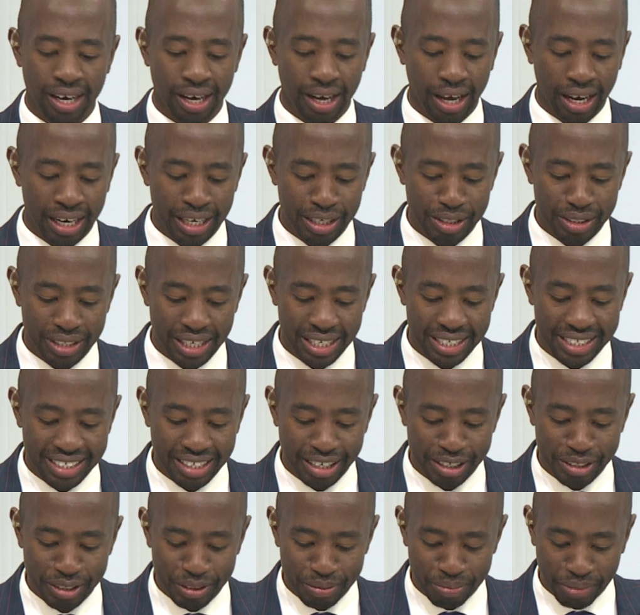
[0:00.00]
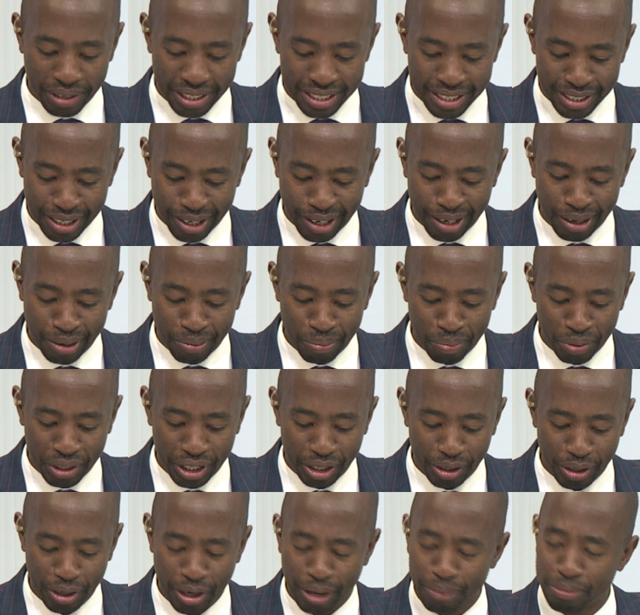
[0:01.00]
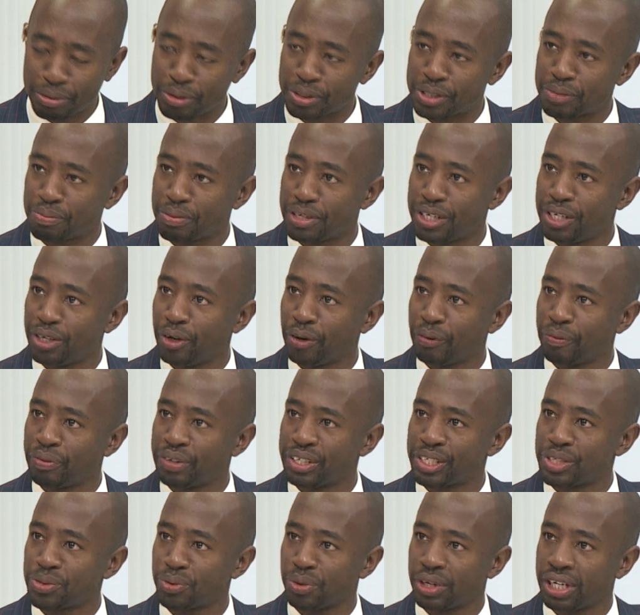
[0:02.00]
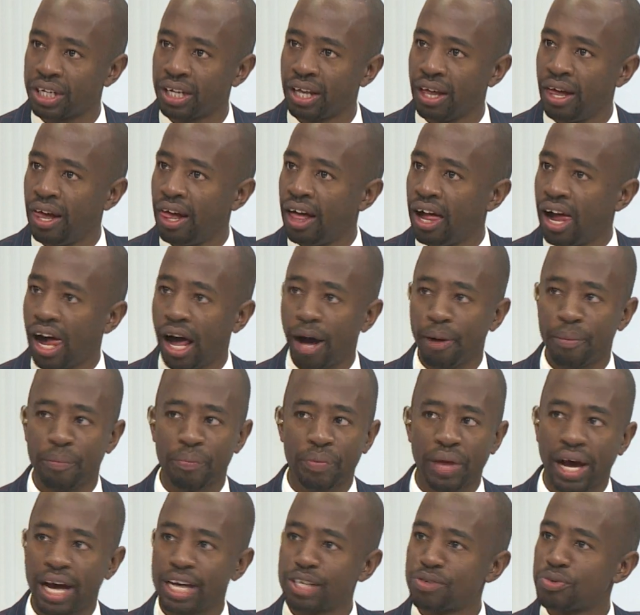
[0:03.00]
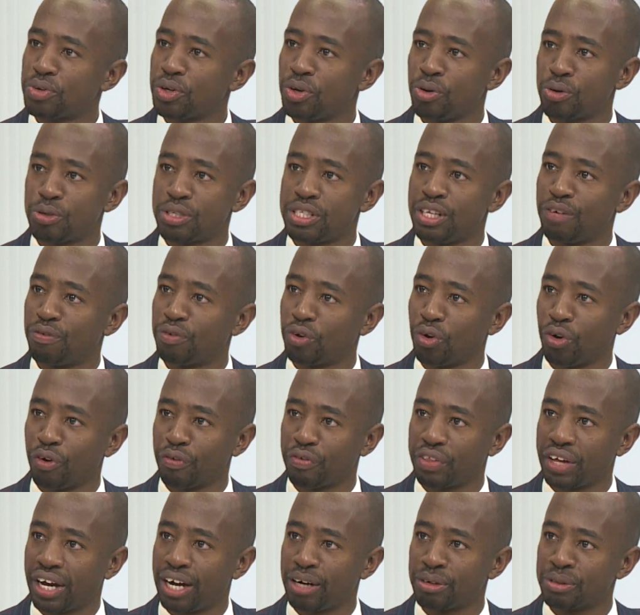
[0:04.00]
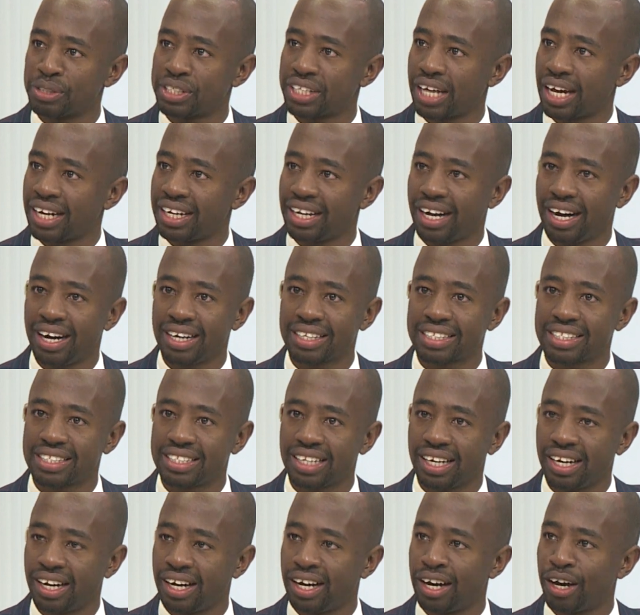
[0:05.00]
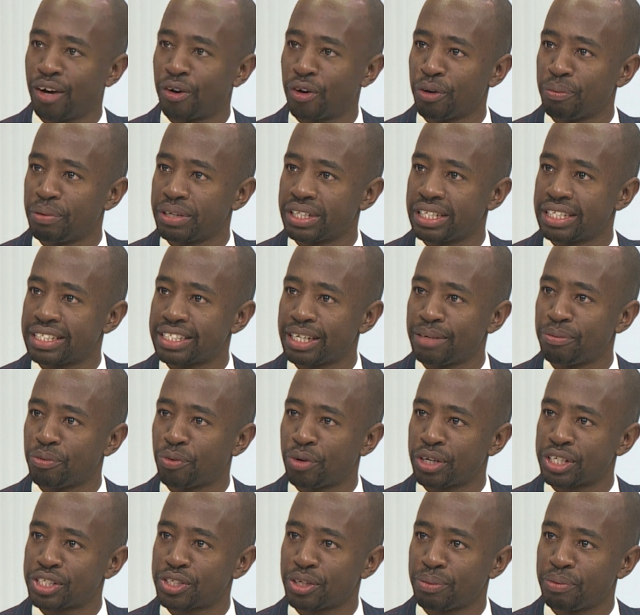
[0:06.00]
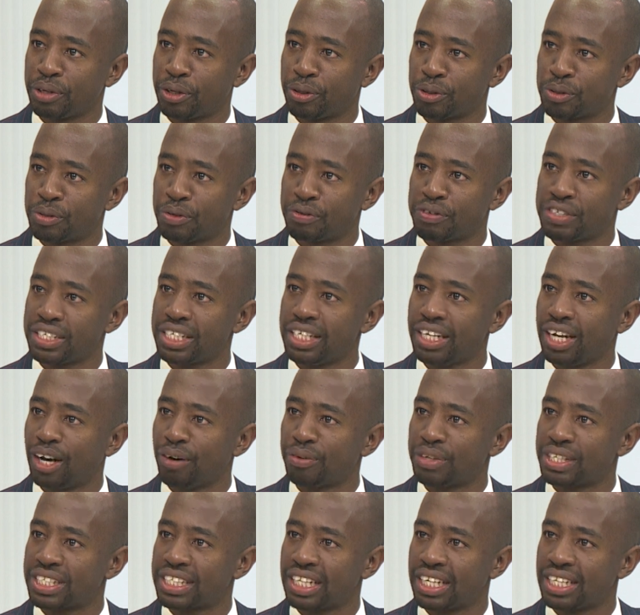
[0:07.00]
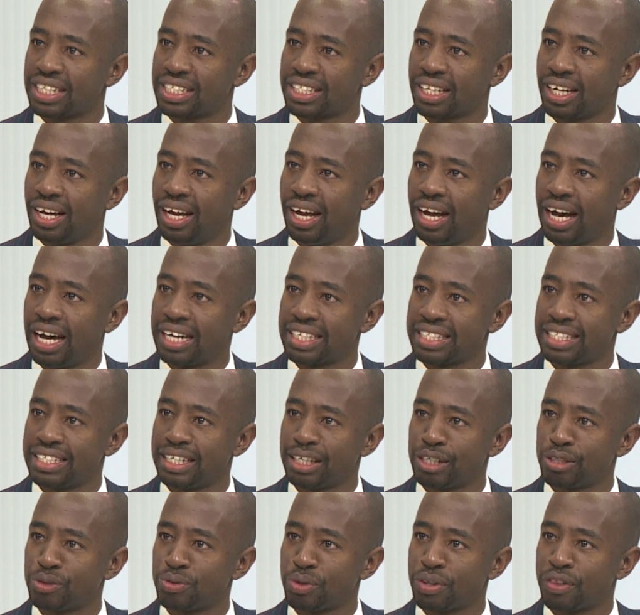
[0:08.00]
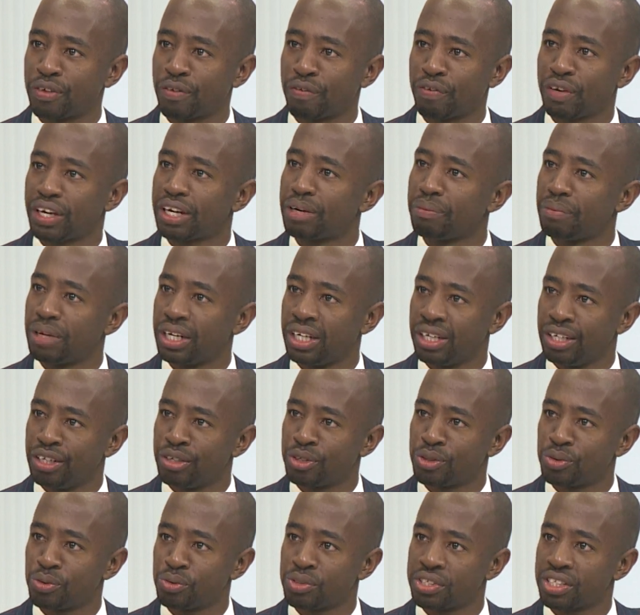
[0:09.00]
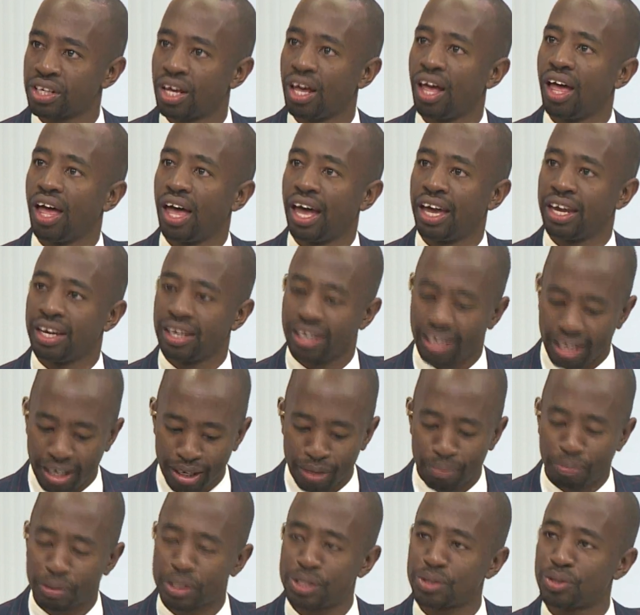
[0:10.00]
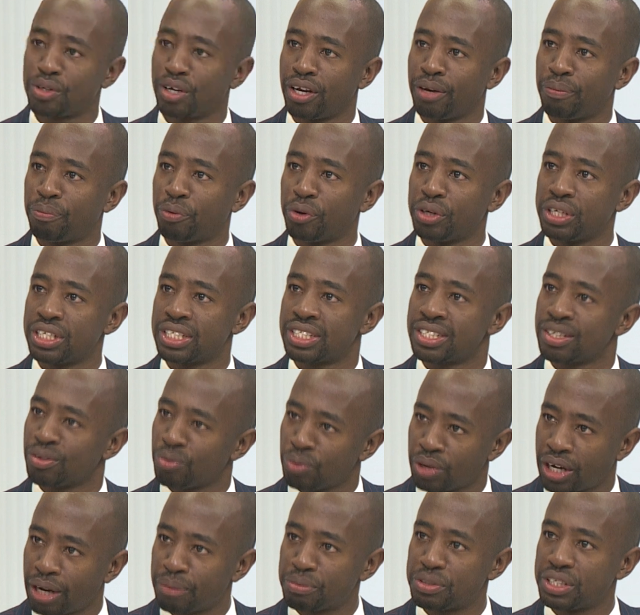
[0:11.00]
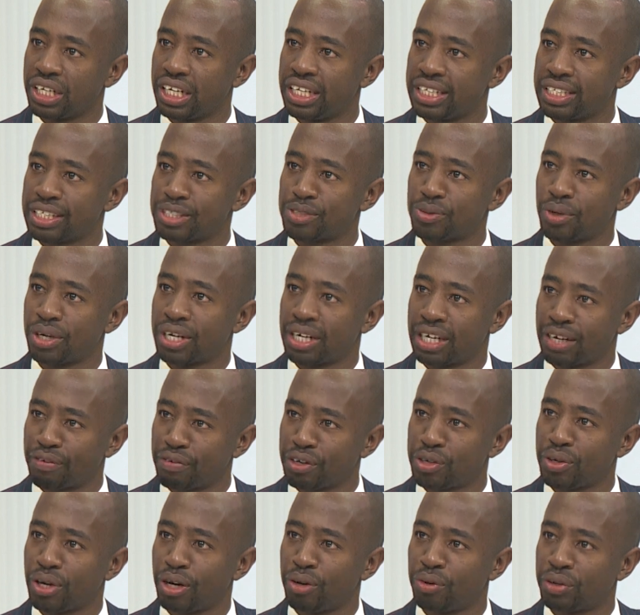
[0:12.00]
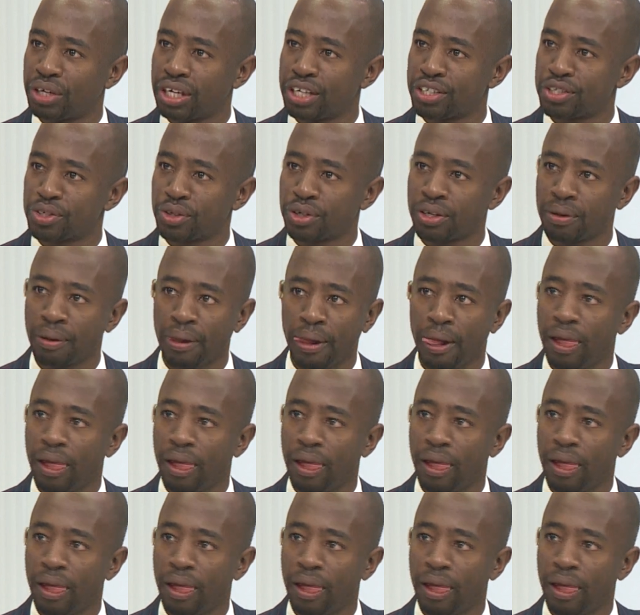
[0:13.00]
late to the discussion, but bringing you up to speed on this one. As we go to the floor of the House, I'd asked Robert the same question because we've seen how the Senate has dealt with very many issues. And in particular points, we come to the latest one, revenue allocation.